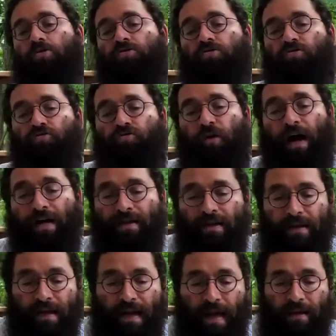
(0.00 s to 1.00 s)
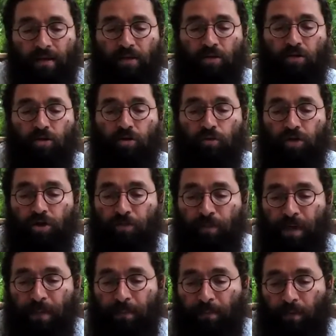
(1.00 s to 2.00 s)
to try to get the Jewish
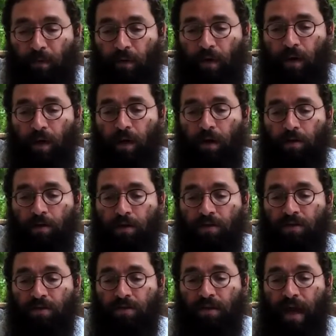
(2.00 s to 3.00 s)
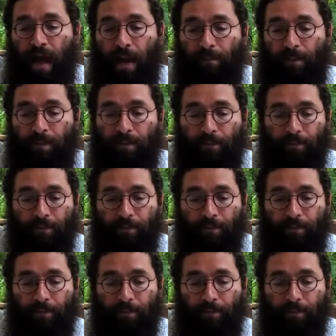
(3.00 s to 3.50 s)
people to stop